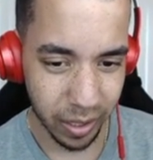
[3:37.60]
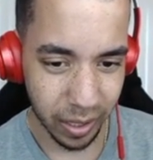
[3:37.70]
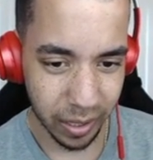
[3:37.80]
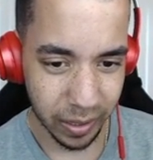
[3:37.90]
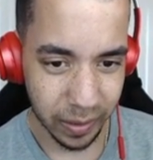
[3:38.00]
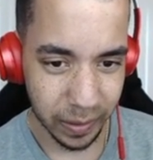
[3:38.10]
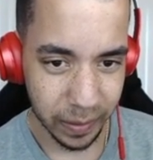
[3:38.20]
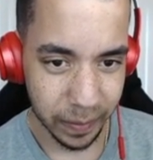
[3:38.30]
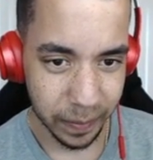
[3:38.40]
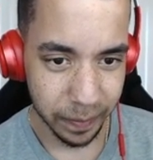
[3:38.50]

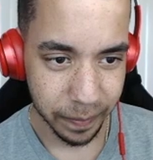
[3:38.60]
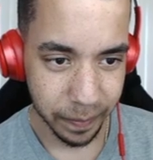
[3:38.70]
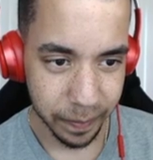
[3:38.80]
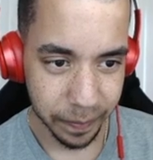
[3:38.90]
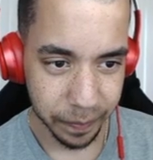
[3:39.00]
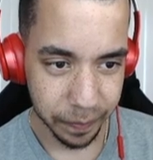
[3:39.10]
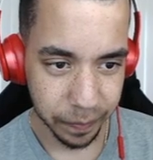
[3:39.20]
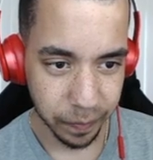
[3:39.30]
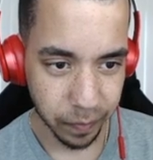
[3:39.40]
[no speech]